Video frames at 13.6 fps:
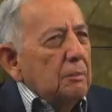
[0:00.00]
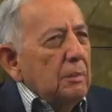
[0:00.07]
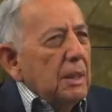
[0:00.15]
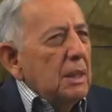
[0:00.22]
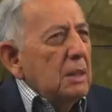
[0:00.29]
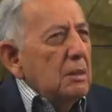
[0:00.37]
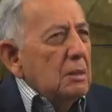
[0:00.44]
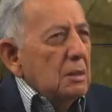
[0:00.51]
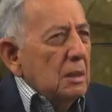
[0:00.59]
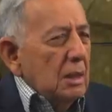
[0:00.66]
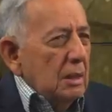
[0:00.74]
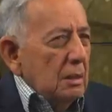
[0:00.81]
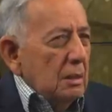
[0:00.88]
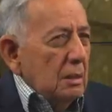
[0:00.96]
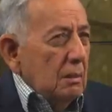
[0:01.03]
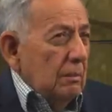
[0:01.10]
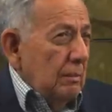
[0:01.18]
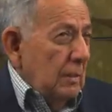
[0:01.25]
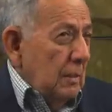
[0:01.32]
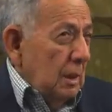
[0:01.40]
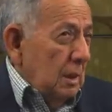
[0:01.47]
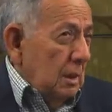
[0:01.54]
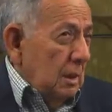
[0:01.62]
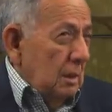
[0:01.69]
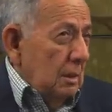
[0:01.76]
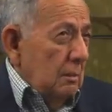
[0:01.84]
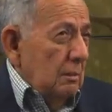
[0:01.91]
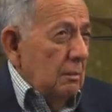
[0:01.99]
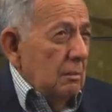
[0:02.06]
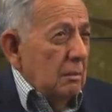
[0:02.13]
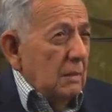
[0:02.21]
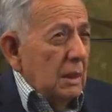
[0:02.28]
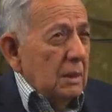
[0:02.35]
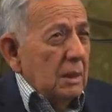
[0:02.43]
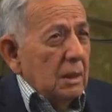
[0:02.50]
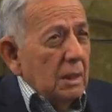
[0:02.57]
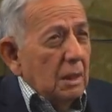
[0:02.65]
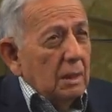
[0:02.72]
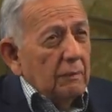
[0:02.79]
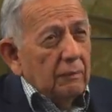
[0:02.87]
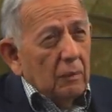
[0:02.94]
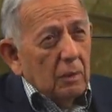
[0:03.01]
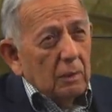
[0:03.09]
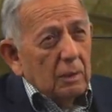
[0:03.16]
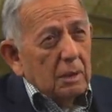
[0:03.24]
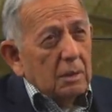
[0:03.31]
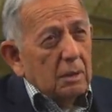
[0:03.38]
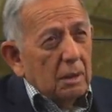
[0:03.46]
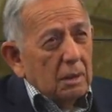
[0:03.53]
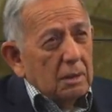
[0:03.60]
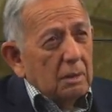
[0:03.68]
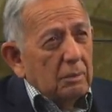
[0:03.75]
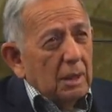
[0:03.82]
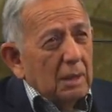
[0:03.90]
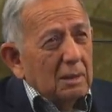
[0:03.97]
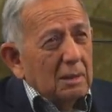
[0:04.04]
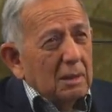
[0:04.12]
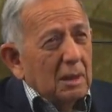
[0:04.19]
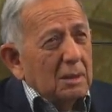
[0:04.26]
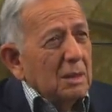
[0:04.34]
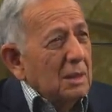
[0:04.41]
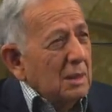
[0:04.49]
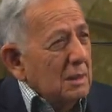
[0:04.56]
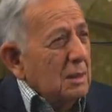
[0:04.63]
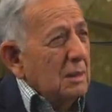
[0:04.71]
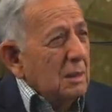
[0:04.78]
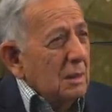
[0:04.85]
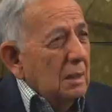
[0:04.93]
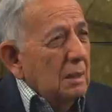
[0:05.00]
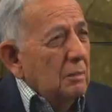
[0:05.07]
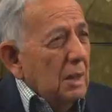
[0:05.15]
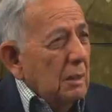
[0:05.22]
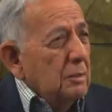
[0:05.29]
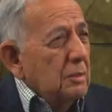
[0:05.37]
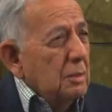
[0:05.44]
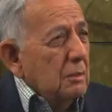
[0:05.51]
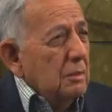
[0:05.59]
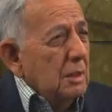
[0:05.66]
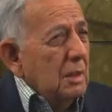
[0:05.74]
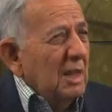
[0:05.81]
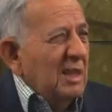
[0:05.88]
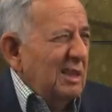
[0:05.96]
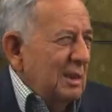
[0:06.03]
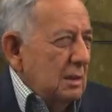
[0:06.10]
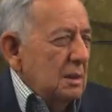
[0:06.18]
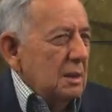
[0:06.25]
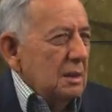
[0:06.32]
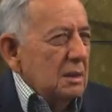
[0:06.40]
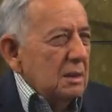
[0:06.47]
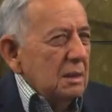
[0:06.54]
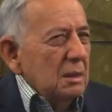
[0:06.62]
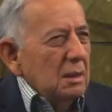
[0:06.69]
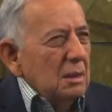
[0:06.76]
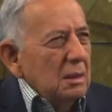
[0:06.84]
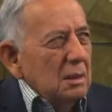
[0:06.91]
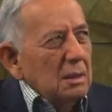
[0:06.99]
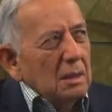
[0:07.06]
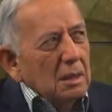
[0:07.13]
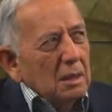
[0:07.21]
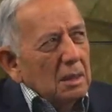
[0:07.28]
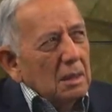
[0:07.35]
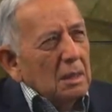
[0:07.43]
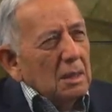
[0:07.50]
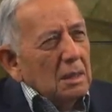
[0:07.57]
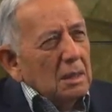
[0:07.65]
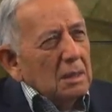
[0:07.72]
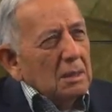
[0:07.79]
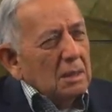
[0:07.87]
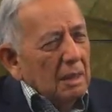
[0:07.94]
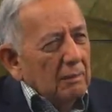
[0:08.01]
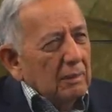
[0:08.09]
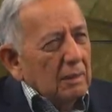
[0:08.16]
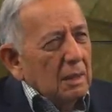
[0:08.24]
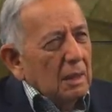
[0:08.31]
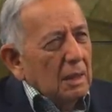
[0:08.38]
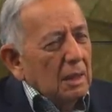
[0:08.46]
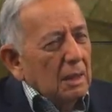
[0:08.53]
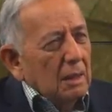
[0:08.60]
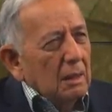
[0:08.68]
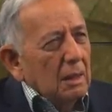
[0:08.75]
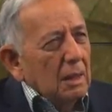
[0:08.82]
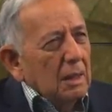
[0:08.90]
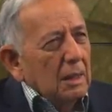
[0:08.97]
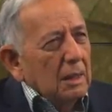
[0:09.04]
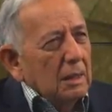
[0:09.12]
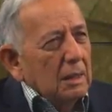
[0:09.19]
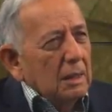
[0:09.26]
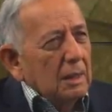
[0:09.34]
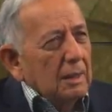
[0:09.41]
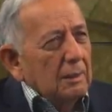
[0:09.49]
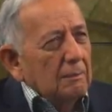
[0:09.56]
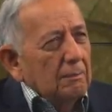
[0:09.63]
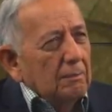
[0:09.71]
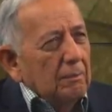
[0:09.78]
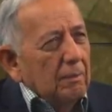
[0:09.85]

up many years later, uh, 1994, that talked about such an incident at Malmstrom in 1967. Uh, and um,